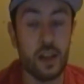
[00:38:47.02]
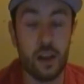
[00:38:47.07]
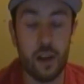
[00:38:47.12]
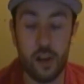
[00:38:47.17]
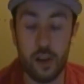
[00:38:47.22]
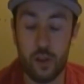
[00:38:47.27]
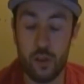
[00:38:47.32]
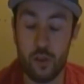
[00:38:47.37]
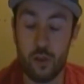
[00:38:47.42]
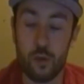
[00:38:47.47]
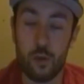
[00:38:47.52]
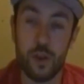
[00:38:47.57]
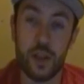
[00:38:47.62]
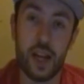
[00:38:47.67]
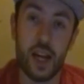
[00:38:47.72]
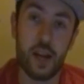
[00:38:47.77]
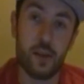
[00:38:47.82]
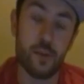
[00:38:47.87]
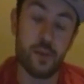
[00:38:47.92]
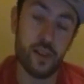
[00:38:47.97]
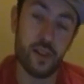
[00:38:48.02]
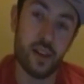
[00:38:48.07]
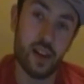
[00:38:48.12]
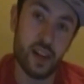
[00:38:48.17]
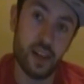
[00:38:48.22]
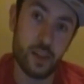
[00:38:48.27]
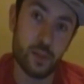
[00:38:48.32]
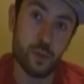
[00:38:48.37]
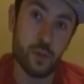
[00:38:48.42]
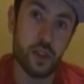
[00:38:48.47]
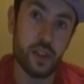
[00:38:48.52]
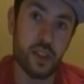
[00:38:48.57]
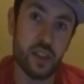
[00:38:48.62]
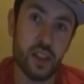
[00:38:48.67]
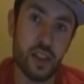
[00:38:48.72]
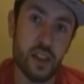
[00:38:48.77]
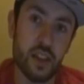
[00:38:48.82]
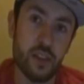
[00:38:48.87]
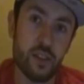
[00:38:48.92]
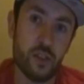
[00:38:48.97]
I also do reenactments of cosplays
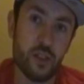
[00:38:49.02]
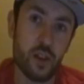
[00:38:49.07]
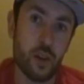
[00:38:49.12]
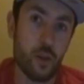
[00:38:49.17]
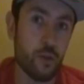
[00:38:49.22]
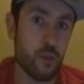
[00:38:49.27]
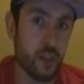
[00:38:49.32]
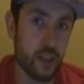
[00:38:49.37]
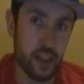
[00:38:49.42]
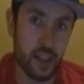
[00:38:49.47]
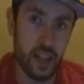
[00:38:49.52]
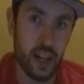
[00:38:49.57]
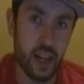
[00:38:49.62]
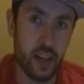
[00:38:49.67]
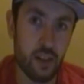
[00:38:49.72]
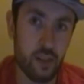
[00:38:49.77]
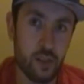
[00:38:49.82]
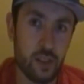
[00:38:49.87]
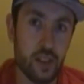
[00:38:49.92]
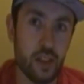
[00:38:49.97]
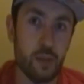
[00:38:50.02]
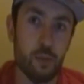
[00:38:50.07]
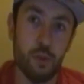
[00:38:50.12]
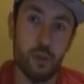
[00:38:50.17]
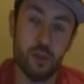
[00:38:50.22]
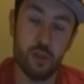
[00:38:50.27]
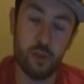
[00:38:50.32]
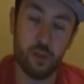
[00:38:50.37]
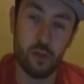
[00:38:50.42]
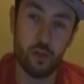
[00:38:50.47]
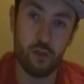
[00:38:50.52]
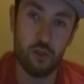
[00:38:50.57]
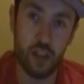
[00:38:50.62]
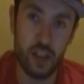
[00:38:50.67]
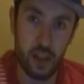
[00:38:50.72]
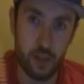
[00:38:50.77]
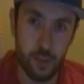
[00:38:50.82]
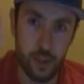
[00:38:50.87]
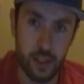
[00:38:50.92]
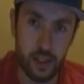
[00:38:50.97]
on there, so go check it out. Be sure also to
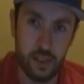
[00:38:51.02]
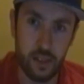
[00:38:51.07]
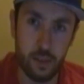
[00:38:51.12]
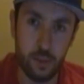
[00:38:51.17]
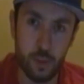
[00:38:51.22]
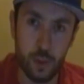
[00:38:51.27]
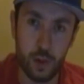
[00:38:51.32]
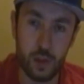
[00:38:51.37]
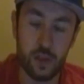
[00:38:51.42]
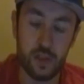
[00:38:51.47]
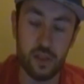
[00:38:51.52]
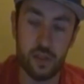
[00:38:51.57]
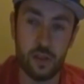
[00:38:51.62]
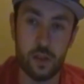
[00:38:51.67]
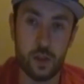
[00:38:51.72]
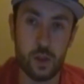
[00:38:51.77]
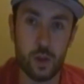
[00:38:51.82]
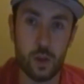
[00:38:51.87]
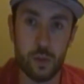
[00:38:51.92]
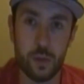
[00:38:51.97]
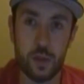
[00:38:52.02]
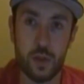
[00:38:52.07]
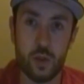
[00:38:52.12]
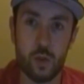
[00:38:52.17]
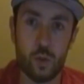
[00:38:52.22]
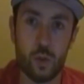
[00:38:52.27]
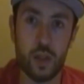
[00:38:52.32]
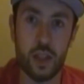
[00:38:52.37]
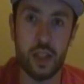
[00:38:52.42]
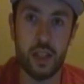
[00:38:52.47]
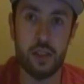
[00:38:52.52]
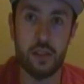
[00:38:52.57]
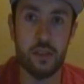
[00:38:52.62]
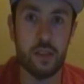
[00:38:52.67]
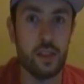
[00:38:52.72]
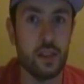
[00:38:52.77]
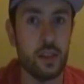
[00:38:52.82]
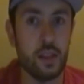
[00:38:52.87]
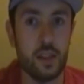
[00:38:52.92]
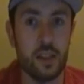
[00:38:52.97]
check out my Tumblr, it's in the description as well.
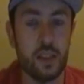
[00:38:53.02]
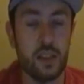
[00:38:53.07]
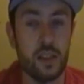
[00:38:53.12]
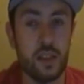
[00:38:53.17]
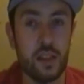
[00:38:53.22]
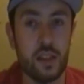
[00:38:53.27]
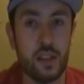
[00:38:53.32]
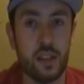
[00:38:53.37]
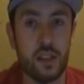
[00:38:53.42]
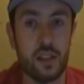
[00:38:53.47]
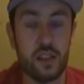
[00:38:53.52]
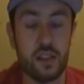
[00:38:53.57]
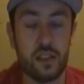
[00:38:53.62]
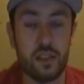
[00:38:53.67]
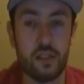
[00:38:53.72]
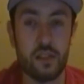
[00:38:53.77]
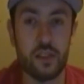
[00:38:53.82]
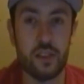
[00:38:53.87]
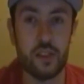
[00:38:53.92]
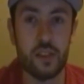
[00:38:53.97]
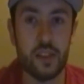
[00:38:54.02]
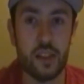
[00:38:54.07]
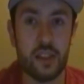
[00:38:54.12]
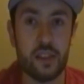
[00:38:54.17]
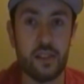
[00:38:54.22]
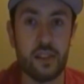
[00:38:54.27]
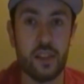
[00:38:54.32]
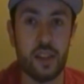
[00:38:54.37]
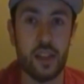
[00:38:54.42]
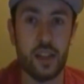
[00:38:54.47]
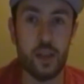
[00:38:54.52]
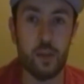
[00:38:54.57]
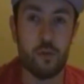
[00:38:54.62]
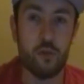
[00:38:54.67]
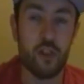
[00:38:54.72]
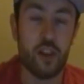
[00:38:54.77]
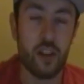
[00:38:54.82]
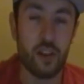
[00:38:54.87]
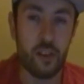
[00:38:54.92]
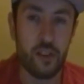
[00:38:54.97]
So until next time,
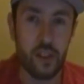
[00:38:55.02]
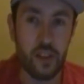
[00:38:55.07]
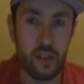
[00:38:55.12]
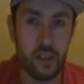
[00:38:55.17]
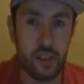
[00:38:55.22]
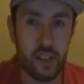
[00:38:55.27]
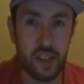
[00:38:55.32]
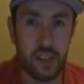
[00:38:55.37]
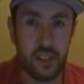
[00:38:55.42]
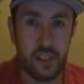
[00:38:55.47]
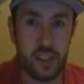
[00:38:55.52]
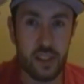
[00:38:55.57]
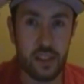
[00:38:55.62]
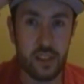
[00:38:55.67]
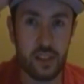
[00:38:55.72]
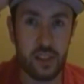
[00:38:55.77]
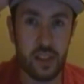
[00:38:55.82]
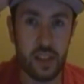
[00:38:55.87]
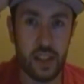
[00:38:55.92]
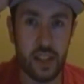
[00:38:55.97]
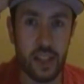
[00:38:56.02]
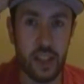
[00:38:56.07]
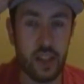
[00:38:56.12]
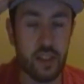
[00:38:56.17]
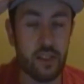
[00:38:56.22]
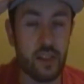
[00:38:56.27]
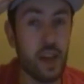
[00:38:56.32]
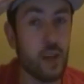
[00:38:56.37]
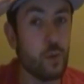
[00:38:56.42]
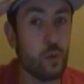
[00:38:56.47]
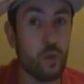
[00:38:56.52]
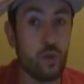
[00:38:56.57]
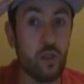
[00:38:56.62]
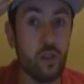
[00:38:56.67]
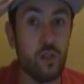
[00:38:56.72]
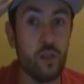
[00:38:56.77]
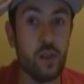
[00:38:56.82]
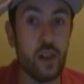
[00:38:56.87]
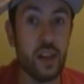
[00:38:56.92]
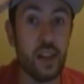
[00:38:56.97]
JRDL96 signing out, and I will
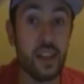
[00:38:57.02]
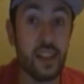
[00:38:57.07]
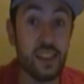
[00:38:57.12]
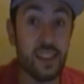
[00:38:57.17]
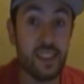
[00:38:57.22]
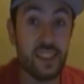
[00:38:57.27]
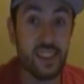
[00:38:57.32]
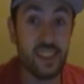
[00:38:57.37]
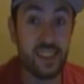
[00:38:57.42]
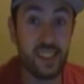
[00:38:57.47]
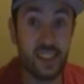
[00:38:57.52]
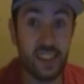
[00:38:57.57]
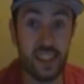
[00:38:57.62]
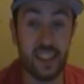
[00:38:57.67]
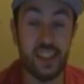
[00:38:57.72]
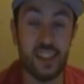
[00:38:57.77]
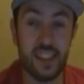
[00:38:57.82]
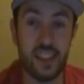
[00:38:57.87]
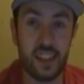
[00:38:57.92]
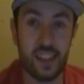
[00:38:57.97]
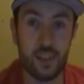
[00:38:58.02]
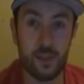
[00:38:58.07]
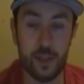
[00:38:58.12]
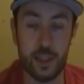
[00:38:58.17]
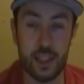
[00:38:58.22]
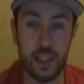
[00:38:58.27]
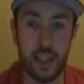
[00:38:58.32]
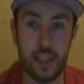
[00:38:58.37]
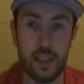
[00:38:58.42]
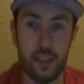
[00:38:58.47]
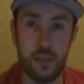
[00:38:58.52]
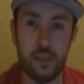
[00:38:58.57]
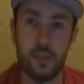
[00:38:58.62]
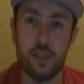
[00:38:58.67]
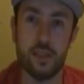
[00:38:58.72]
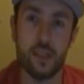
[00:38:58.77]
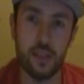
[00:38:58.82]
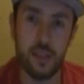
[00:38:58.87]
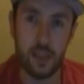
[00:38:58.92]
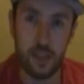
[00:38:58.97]
see you guys in the next video.
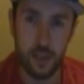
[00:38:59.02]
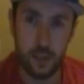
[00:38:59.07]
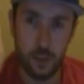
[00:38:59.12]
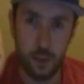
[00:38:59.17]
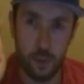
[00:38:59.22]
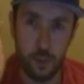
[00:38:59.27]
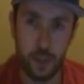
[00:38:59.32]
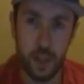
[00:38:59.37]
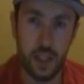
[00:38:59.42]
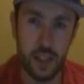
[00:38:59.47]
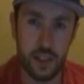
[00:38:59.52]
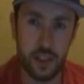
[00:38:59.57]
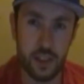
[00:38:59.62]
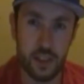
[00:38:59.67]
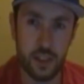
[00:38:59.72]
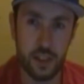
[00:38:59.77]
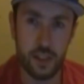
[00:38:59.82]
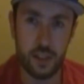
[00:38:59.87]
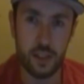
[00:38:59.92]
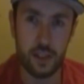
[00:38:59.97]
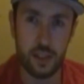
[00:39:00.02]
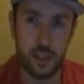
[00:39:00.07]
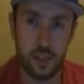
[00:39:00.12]
Peace.